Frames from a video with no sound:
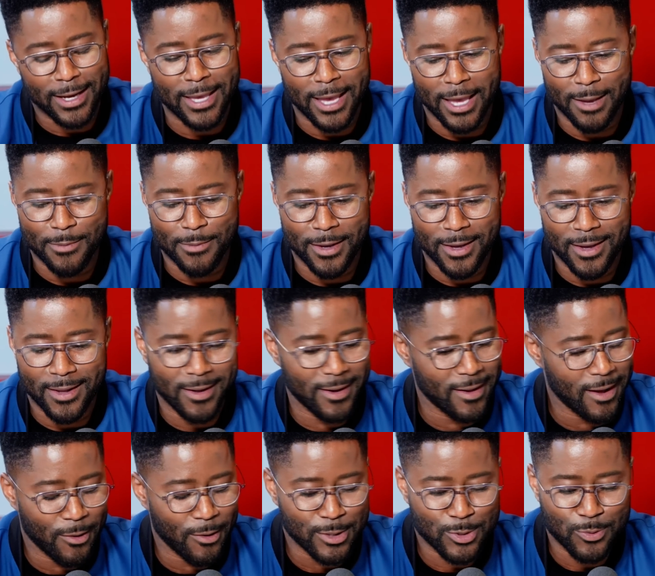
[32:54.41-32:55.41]
I came in
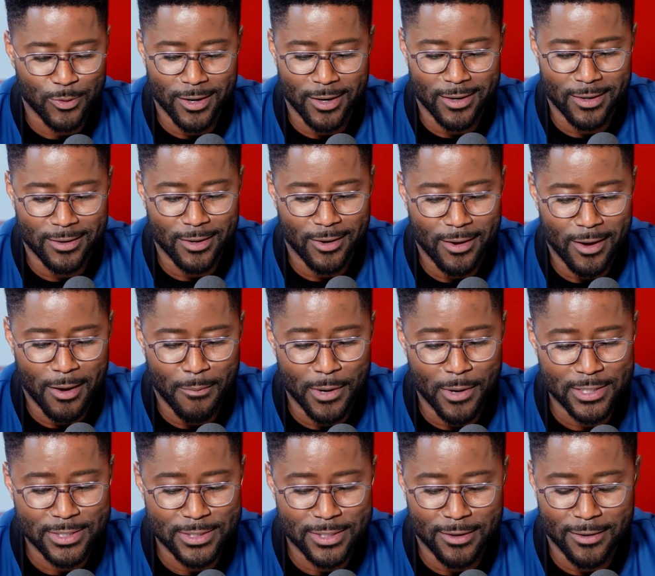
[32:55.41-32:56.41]
and I was wearing a
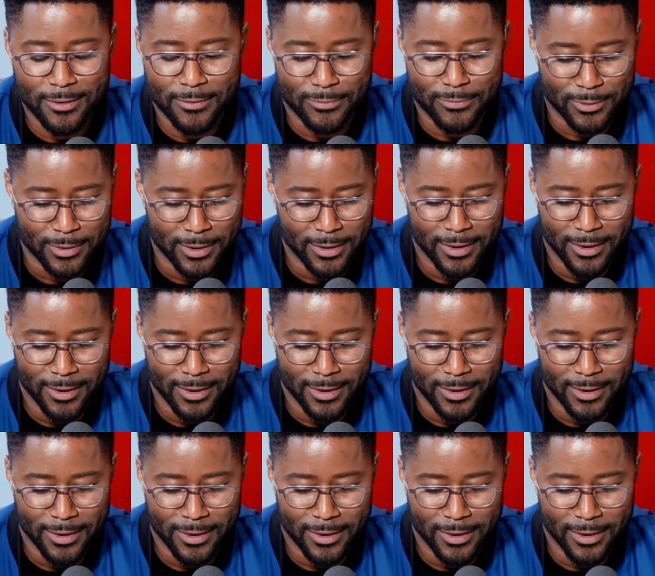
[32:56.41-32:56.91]
bunch of